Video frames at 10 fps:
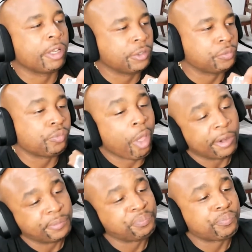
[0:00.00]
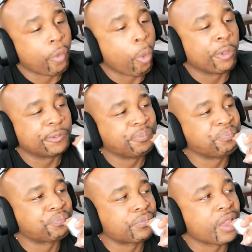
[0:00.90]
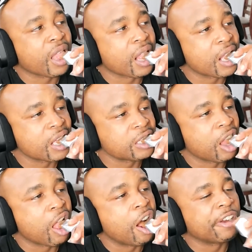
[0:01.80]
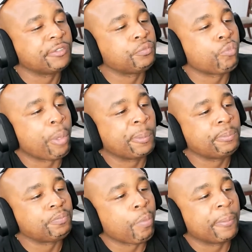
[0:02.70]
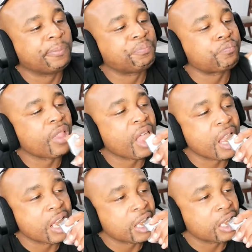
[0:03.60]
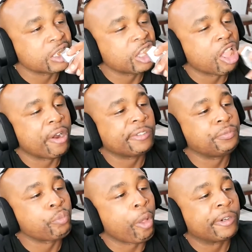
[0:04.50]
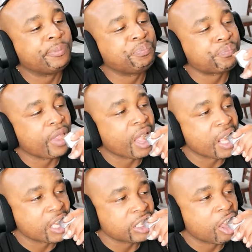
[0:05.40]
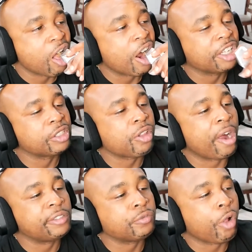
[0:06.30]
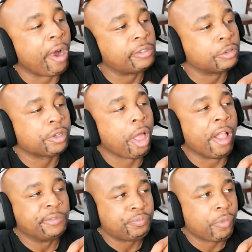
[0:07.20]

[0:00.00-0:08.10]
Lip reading: Oh, sweetheart, don't be so dramatic. Besides, aren't you having fun cooking with Mommy? I'm not cooking with Mommy. Dad handcuffed me to the oven.